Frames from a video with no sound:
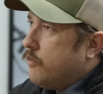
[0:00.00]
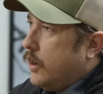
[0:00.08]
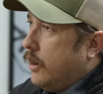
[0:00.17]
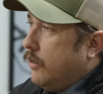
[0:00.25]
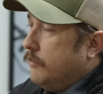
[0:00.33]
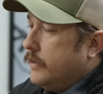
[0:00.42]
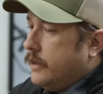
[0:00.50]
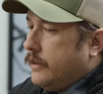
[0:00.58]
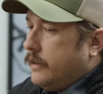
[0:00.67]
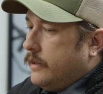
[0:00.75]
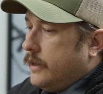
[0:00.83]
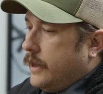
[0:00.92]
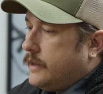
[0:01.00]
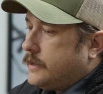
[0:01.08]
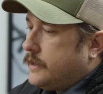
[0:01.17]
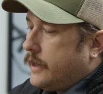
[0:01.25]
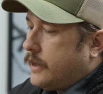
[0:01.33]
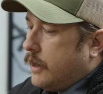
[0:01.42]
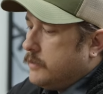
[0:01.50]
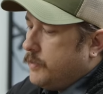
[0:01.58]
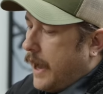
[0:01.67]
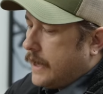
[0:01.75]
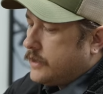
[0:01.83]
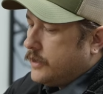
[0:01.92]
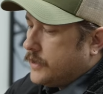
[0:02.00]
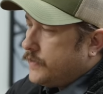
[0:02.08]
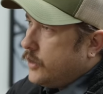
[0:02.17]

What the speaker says: Well, it comes back to this